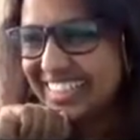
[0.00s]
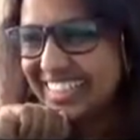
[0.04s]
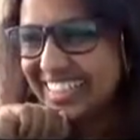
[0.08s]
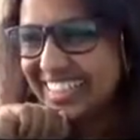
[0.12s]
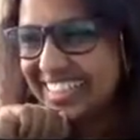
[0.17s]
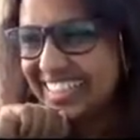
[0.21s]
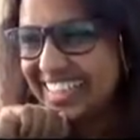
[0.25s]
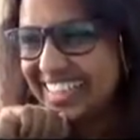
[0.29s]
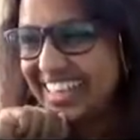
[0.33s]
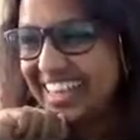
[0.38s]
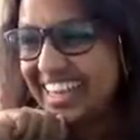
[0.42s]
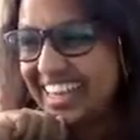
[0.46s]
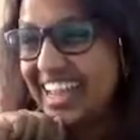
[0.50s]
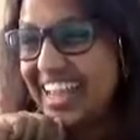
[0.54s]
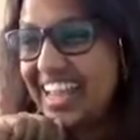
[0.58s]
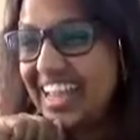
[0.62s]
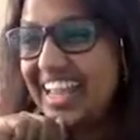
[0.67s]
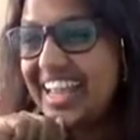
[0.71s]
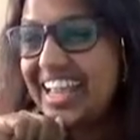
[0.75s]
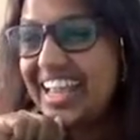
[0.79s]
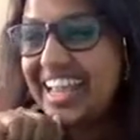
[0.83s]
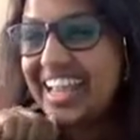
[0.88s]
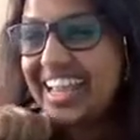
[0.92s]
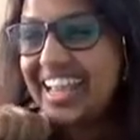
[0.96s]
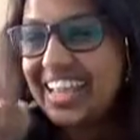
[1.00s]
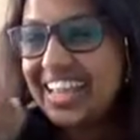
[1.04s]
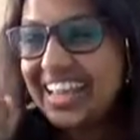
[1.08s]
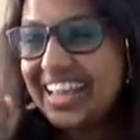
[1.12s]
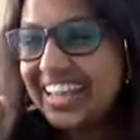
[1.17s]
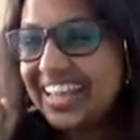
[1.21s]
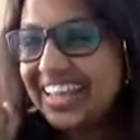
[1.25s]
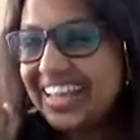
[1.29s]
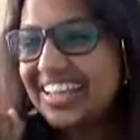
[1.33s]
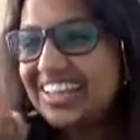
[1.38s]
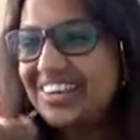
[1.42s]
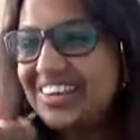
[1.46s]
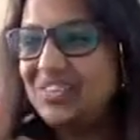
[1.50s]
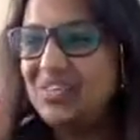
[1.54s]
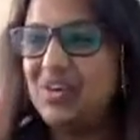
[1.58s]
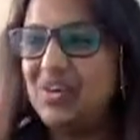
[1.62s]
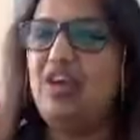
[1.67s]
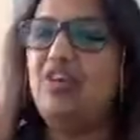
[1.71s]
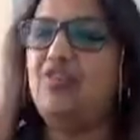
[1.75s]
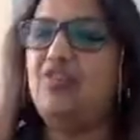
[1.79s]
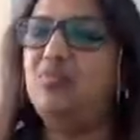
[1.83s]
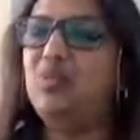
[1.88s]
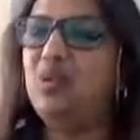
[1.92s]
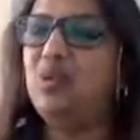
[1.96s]
Yay! We
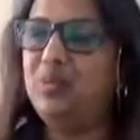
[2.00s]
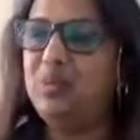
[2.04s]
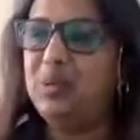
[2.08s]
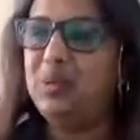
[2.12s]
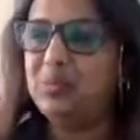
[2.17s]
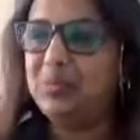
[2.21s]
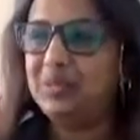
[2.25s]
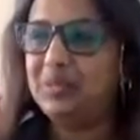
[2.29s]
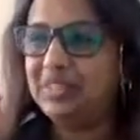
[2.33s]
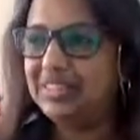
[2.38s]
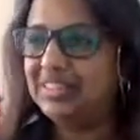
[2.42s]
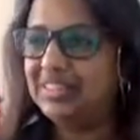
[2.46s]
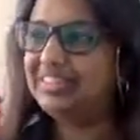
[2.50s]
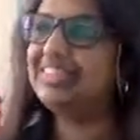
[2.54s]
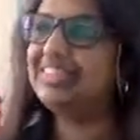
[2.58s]
have more people.